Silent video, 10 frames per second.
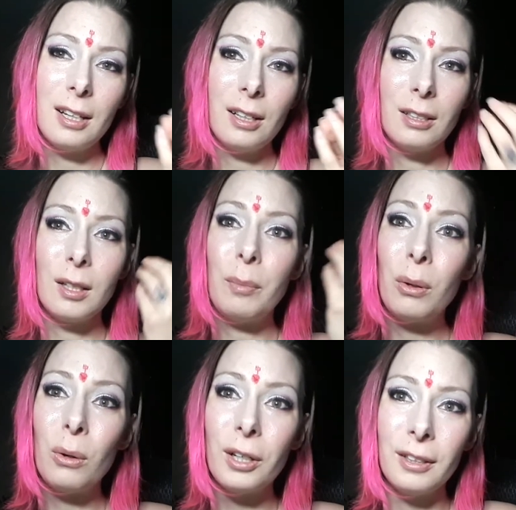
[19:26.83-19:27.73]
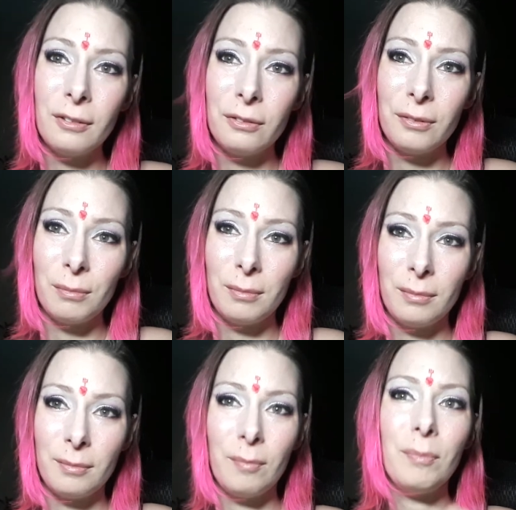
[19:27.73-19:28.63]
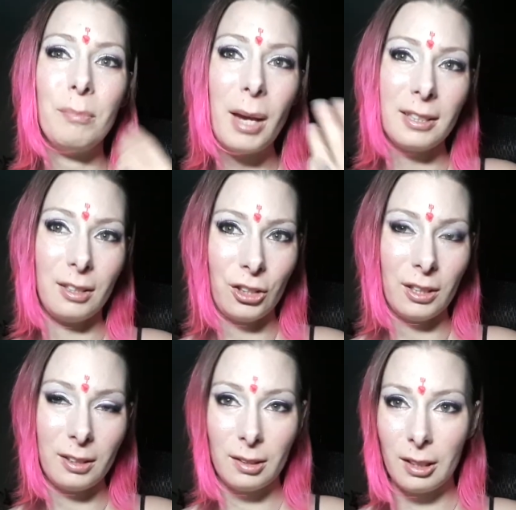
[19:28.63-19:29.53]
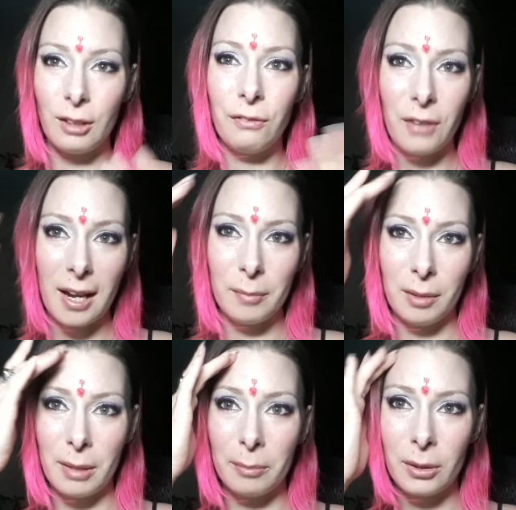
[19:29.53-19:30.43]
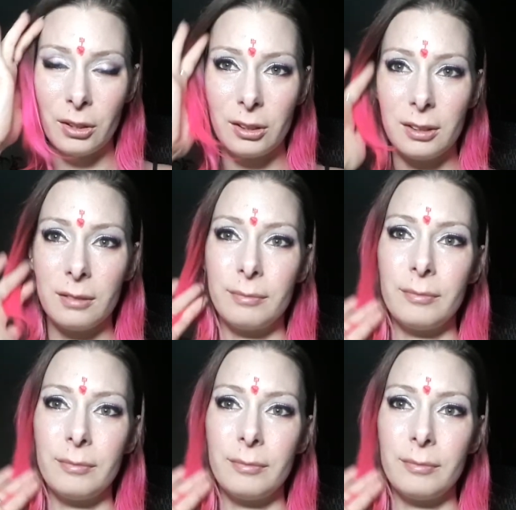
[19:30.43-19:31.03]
supportive messages to the family members.